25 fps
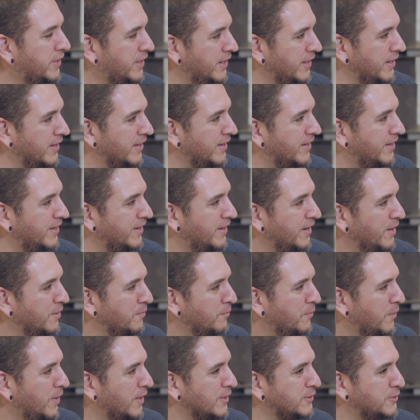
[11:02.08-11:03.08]
hear,
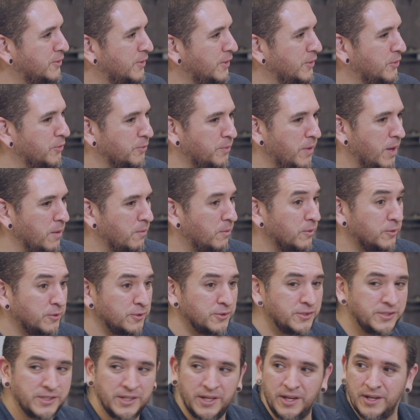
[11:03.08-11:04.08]
but actually to be able to
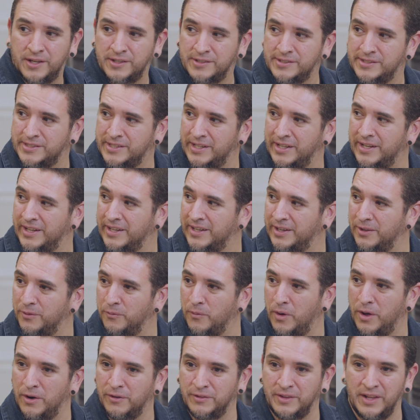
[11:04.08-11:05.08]
see us sitting in
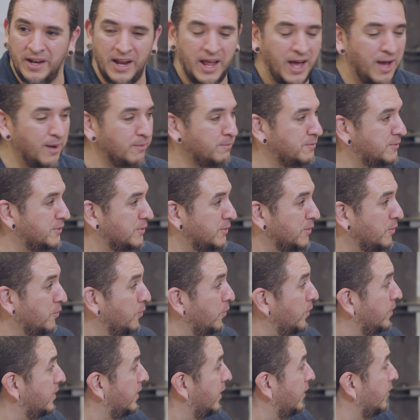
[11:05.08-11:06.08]
one of the labs
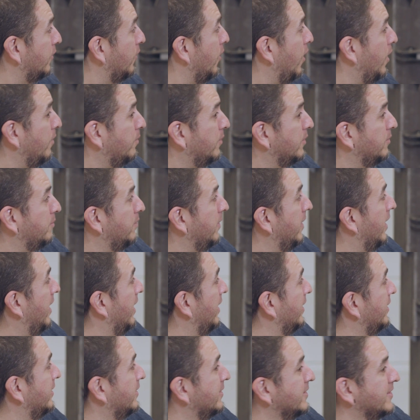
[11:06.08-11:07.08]
with a robot
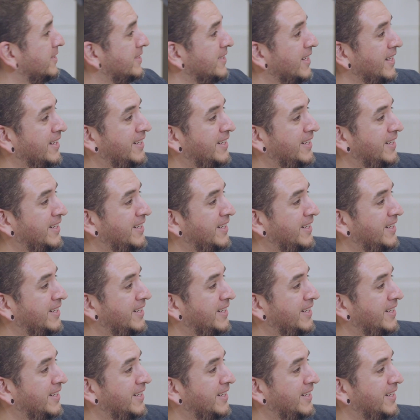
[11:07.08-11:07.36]
behind us.